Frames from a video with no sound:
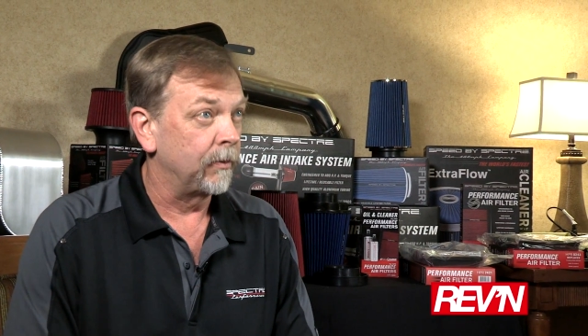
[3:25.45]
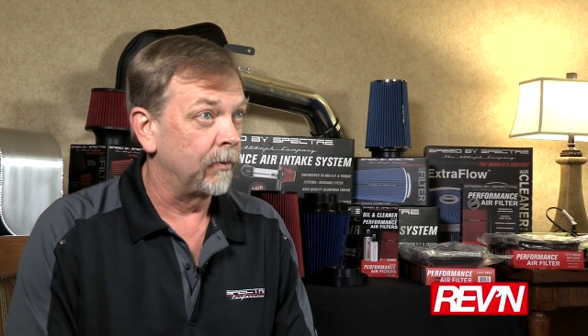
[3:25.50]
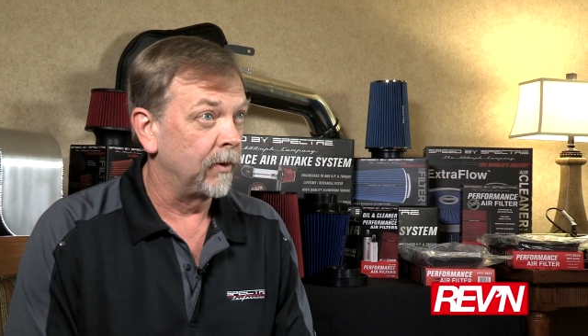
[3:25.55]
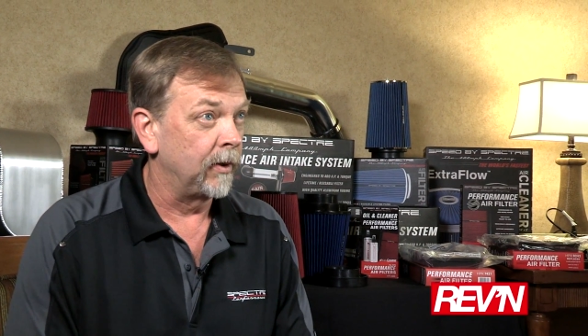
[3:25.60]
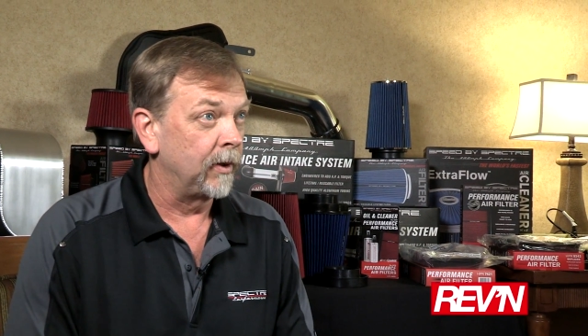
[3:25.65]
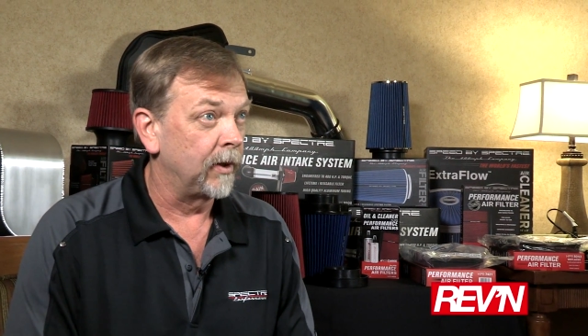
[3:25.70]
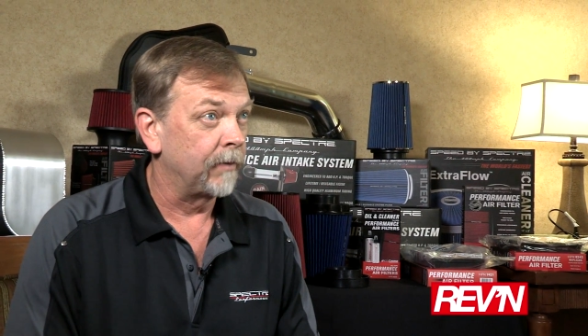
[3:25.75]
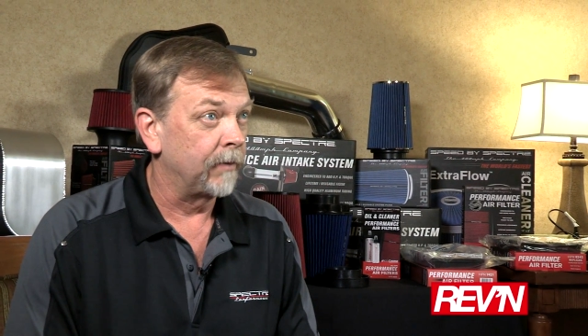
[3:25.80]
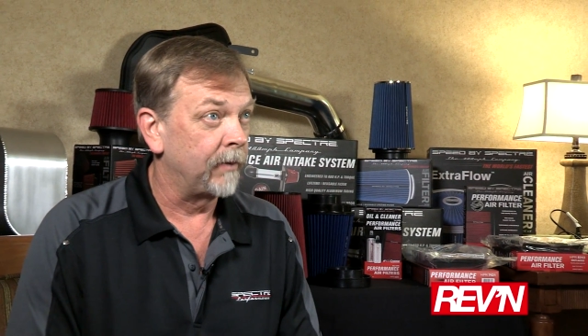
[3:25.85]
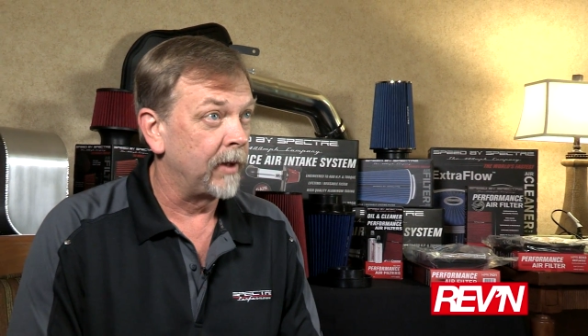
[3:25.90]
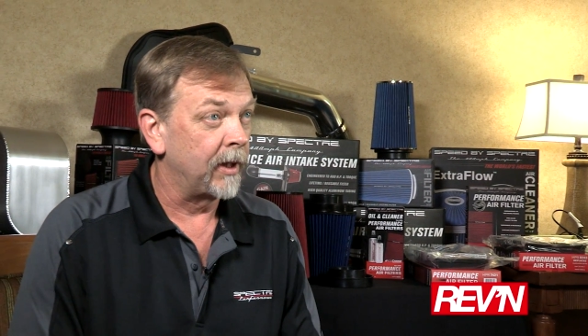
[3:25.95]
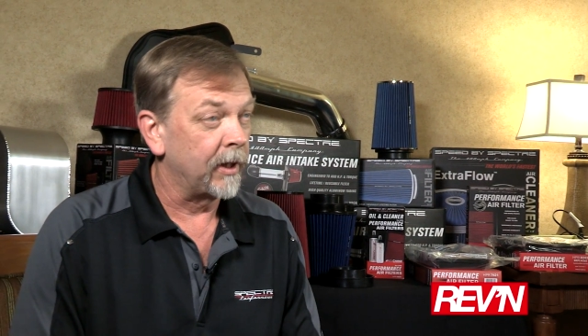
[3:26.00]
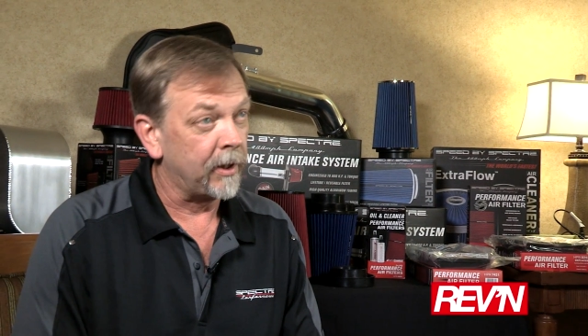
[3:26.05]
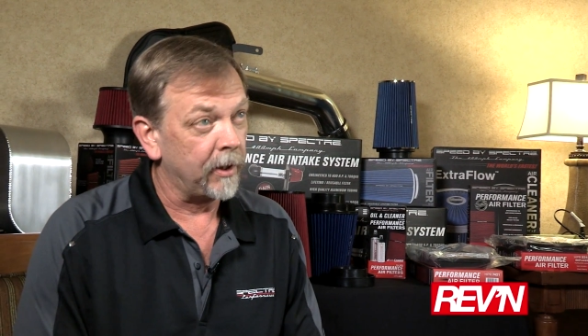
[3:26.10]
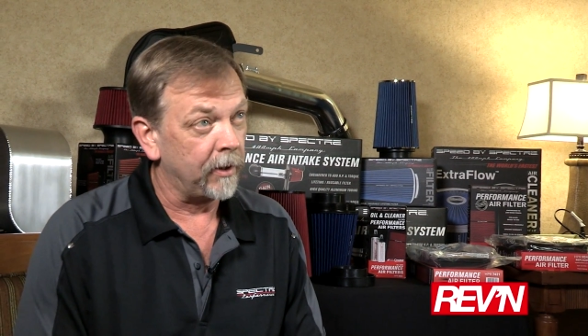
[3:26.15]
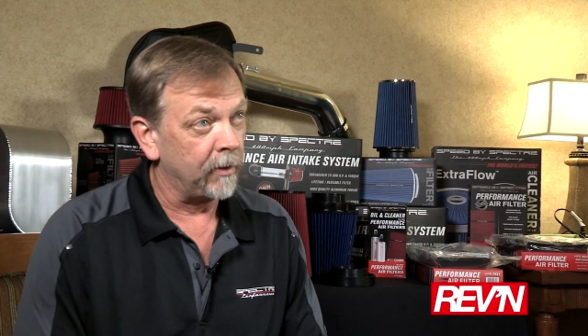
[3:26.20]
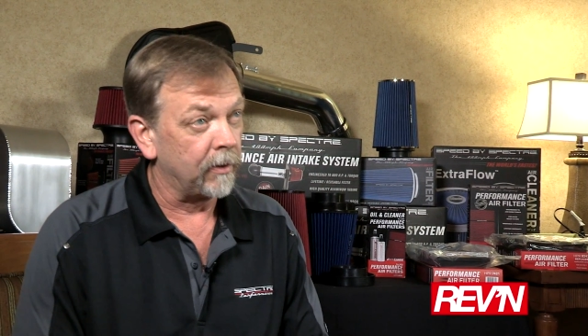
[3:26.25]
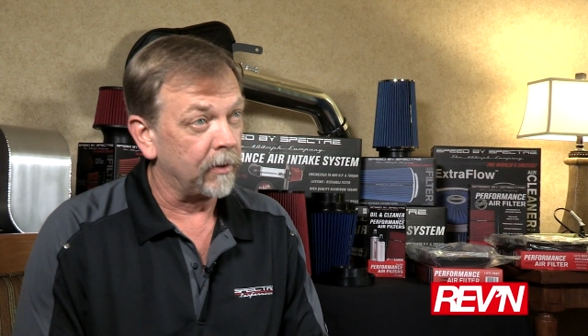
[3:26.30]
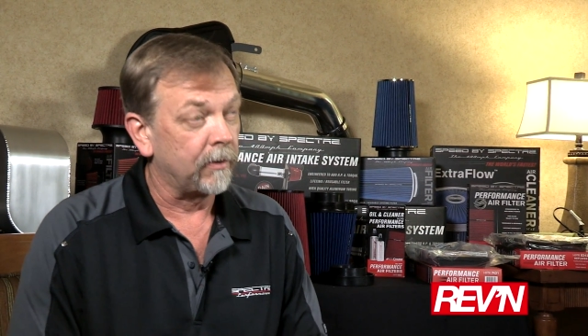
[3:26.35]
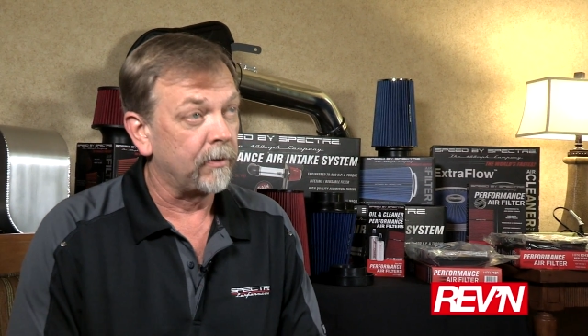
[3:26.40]
world of like
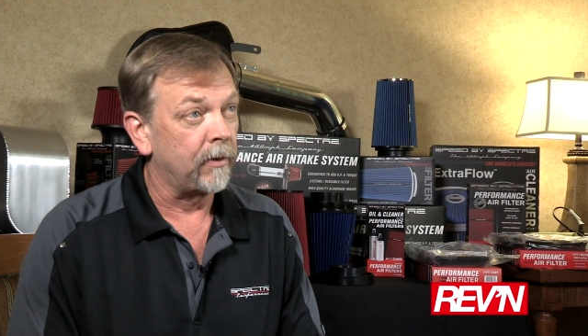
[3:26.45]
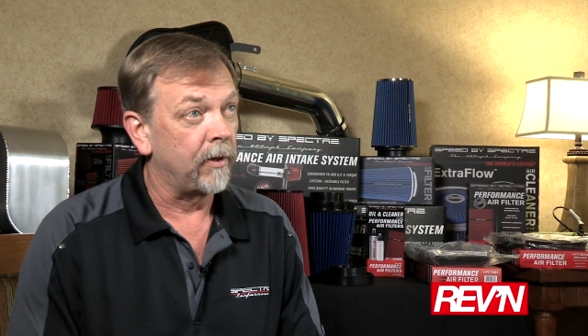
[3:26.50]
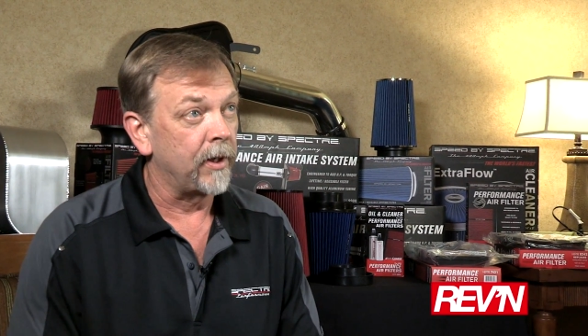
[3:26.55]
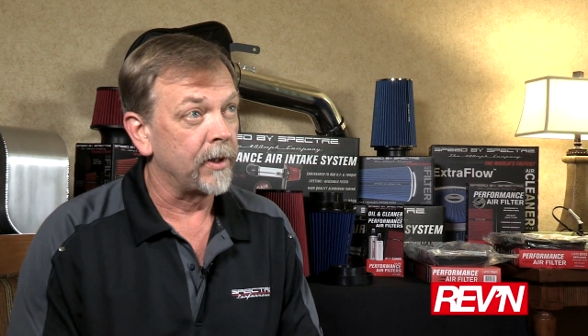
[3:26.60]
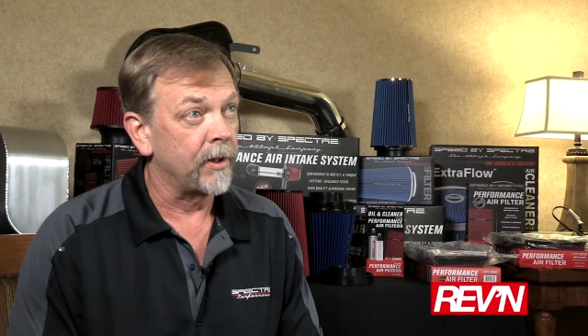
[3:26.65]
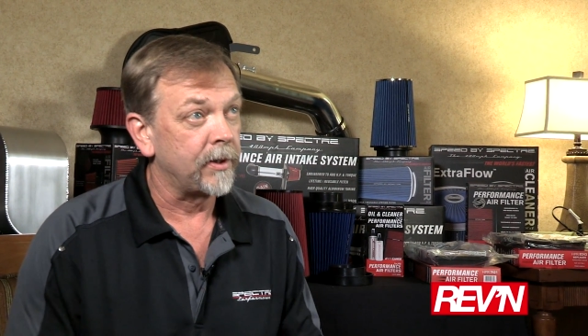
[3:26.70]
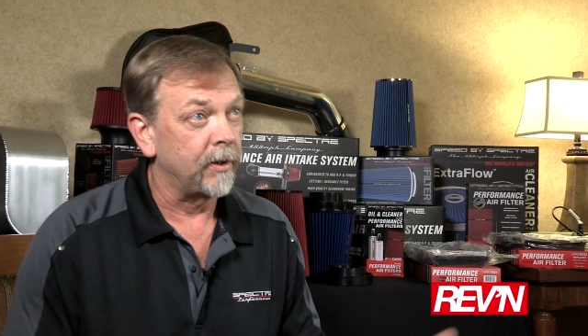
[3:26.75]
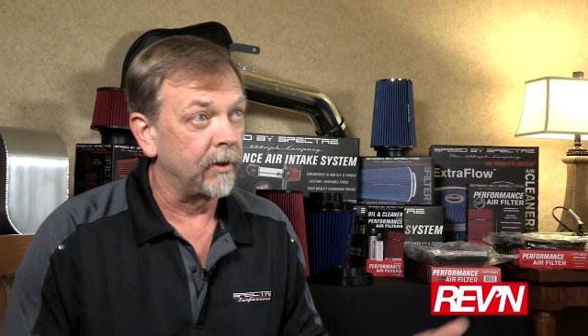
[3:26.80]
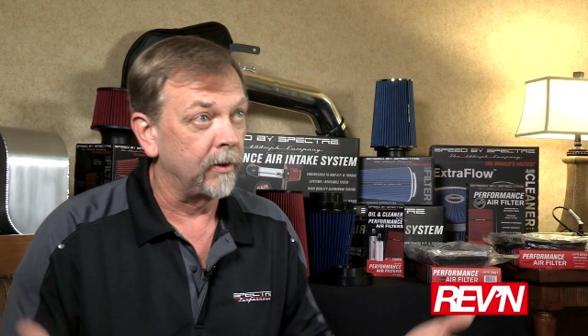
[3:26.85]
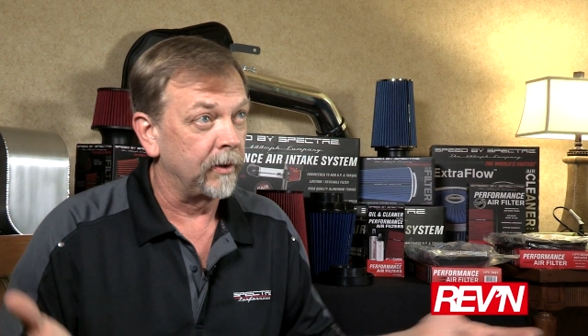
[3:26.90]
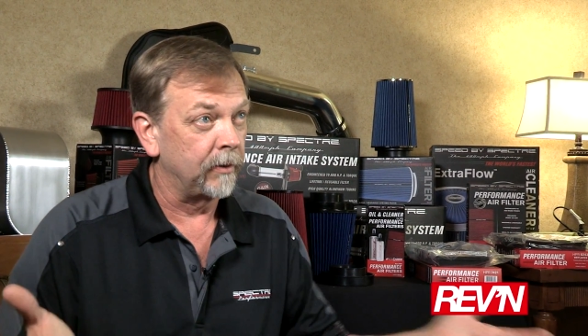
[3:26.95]
the autocross and